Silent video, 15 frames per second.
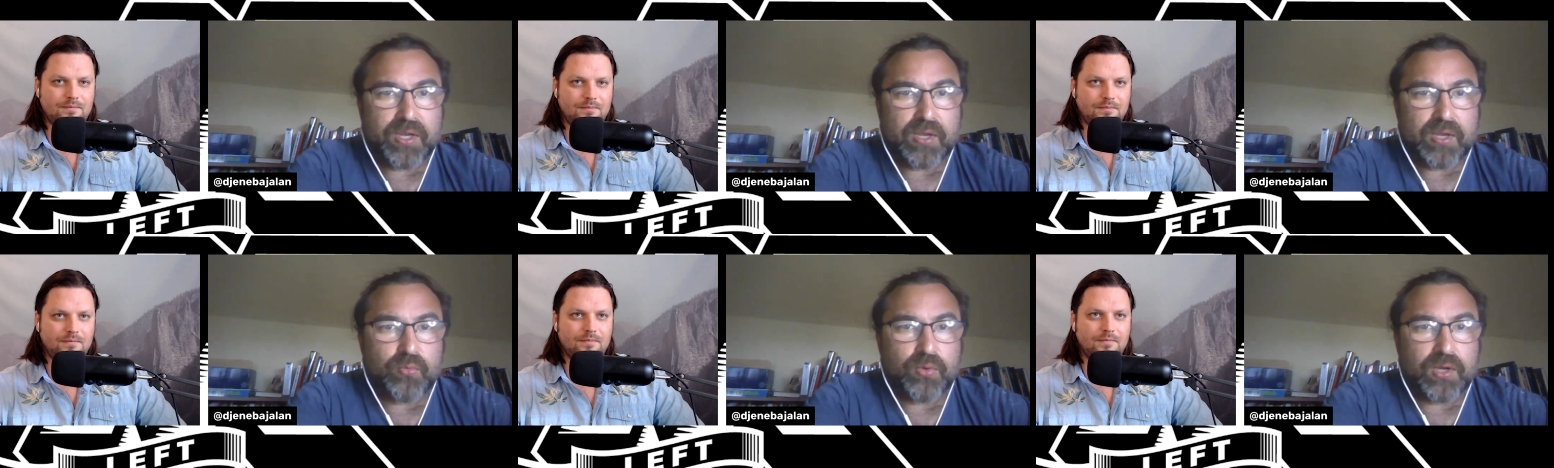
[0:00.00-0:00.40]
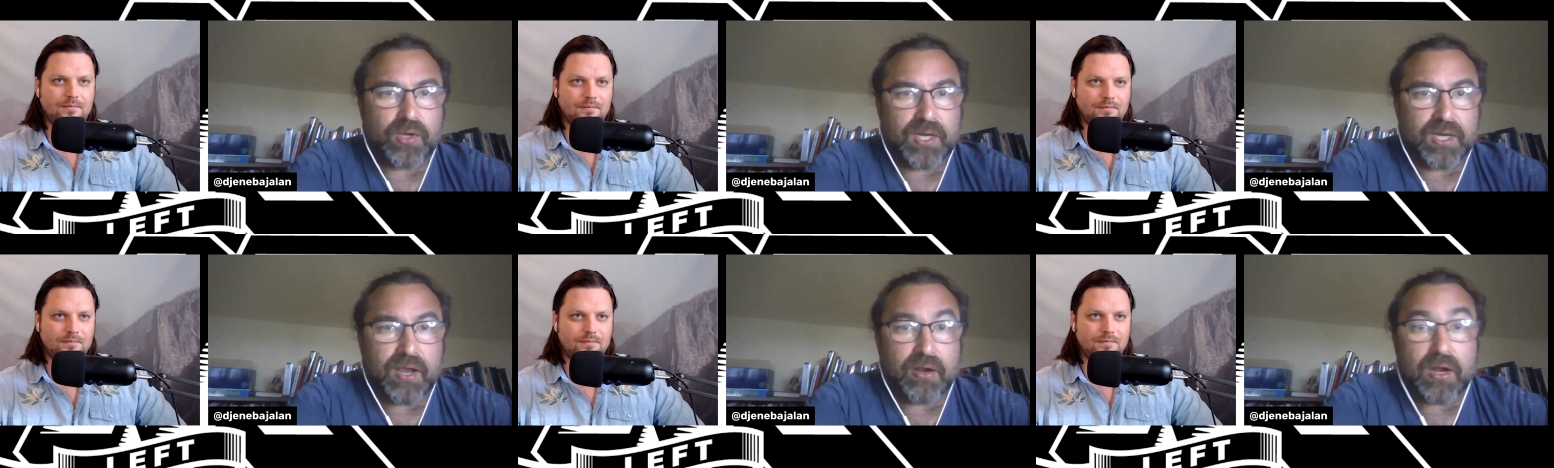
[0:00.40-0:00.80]
Speaker 1: and we can
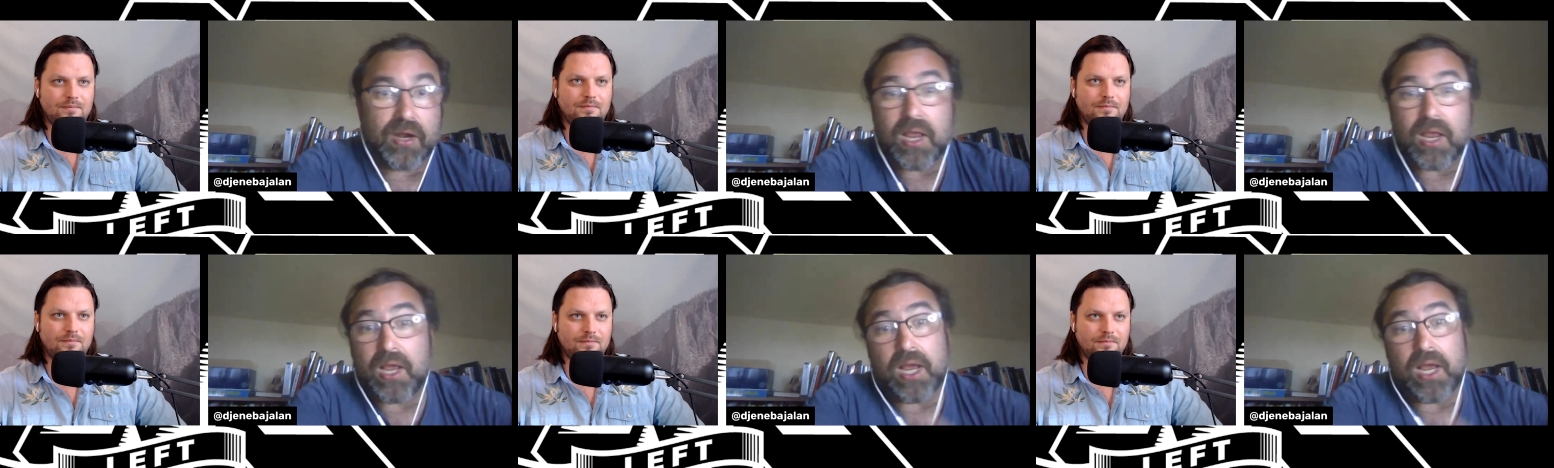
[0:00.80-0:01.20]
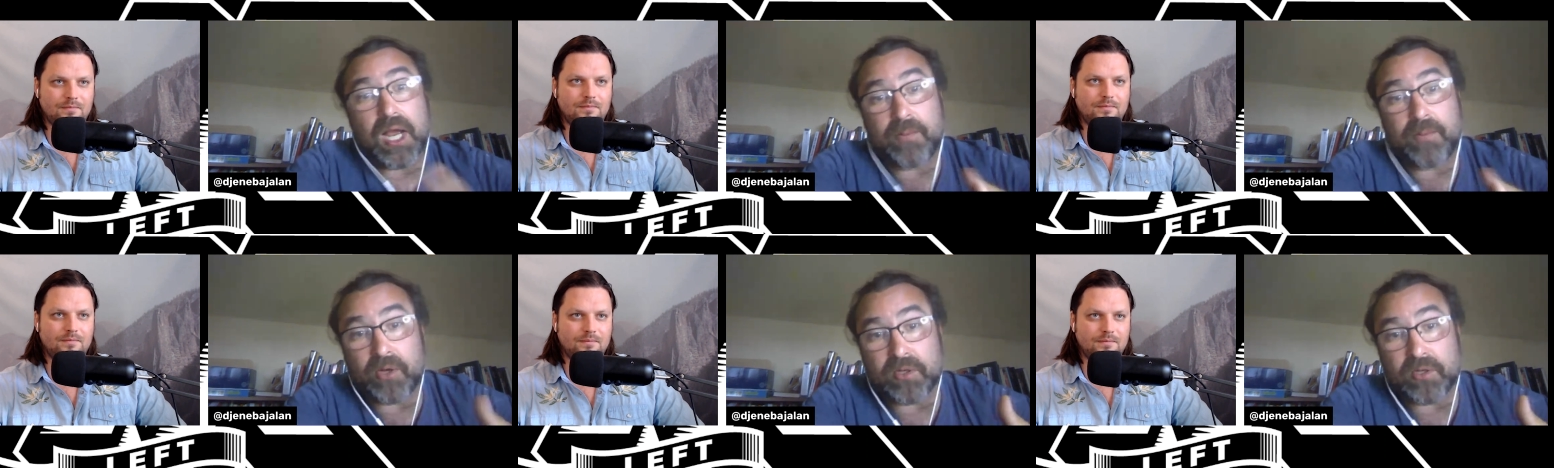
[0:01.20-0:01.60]
work out
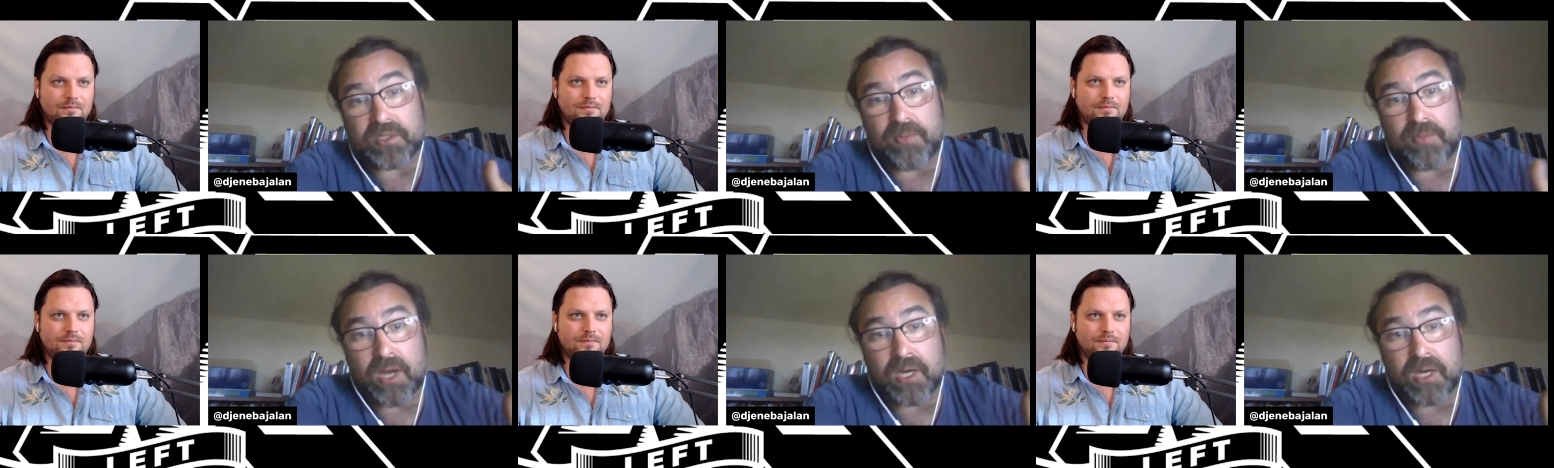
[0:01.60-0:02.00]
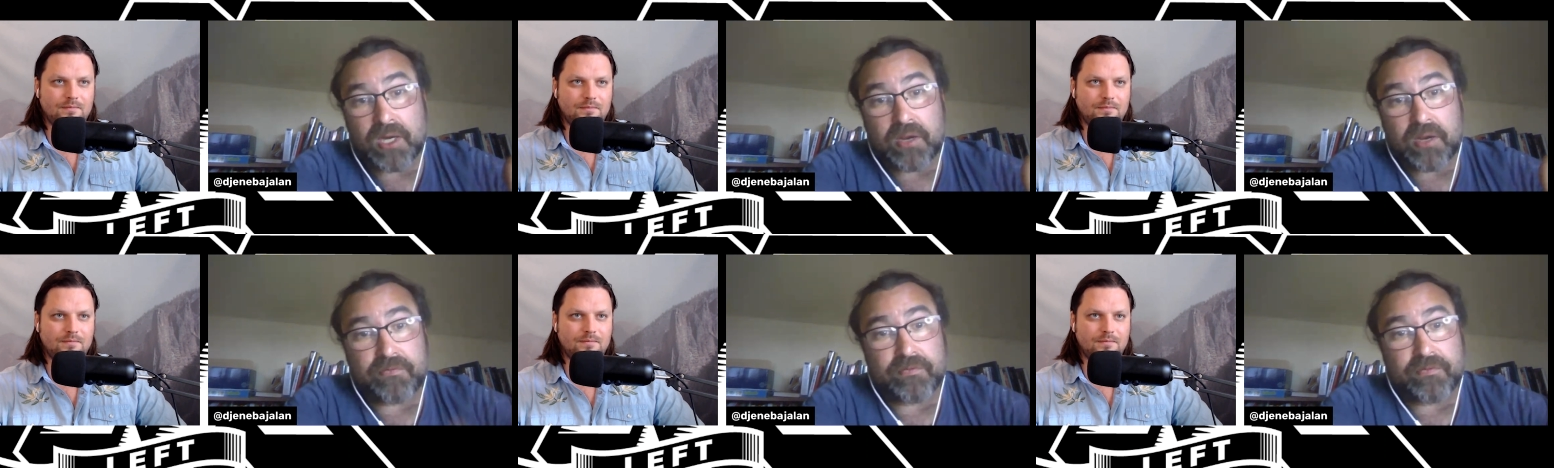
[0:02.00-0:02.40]
i'm not
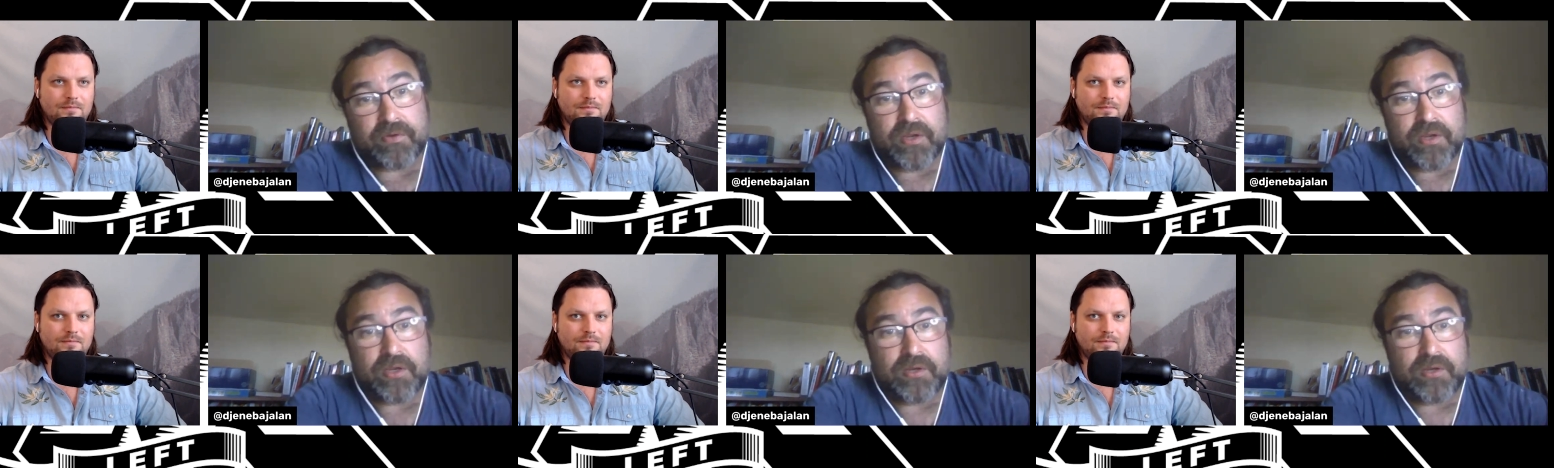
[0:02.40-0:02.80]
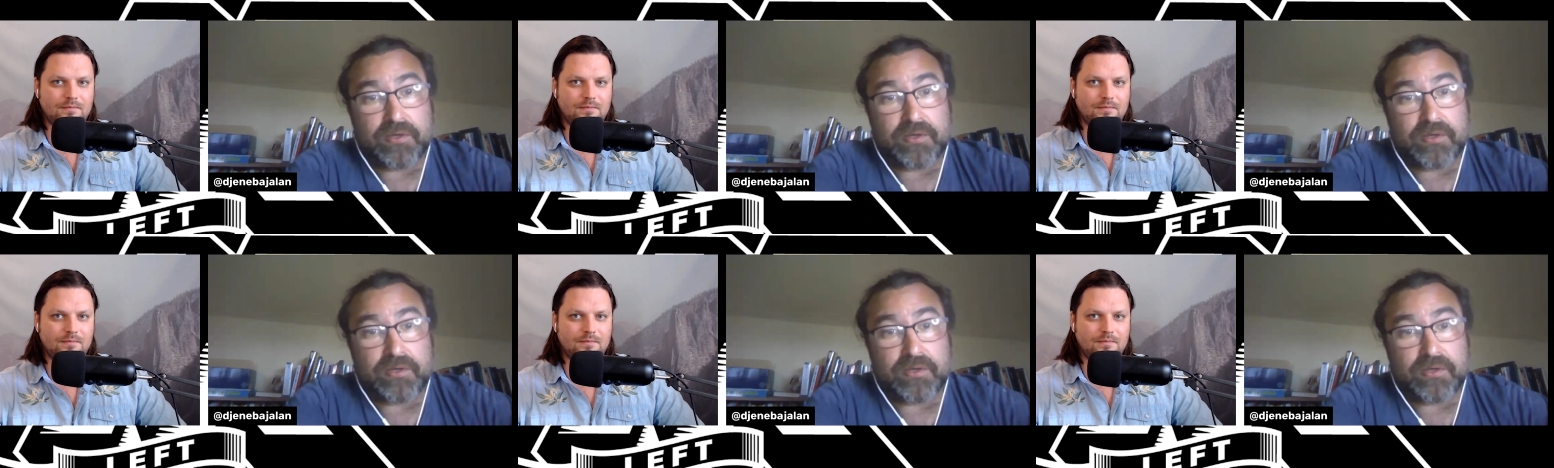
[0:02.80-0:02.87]
smart enough